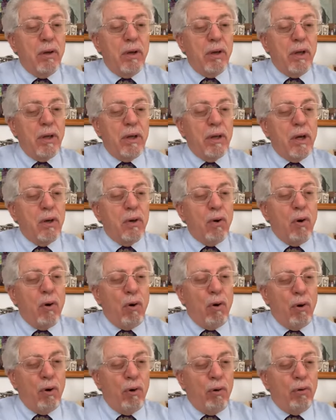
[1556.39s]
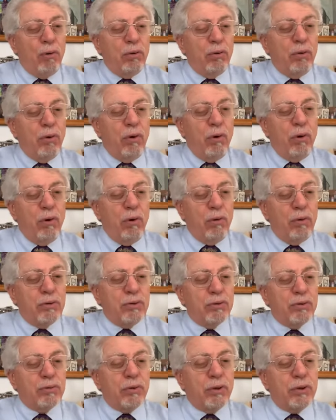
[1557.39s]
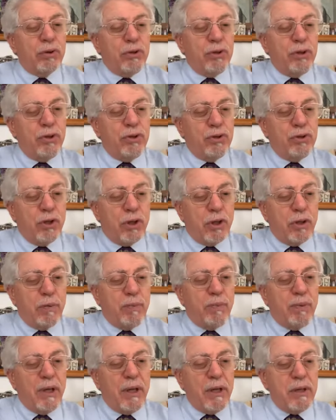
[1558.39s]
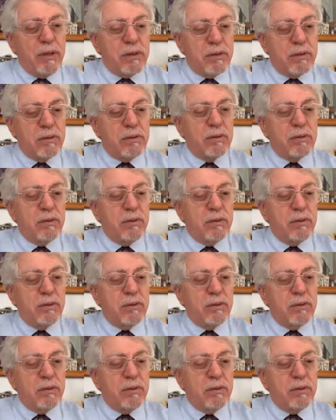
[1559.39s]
in an old, old strategic place